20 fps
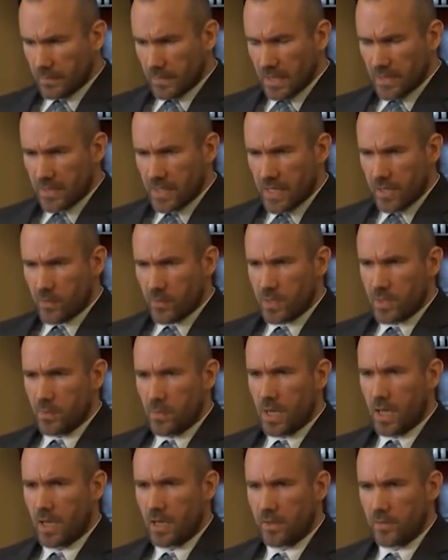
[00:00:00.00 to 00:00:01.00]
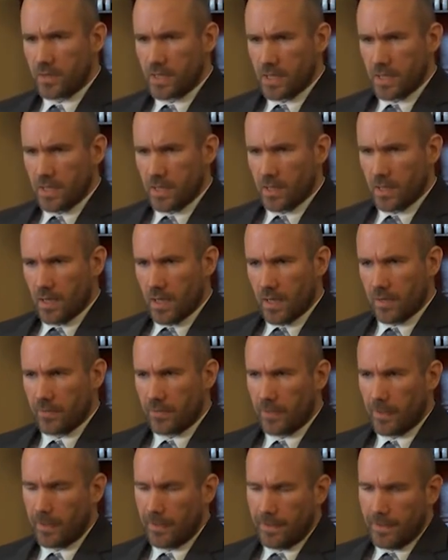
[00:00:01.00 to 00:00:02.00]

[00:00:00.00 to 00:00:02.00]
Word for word: And death was a part of daily life.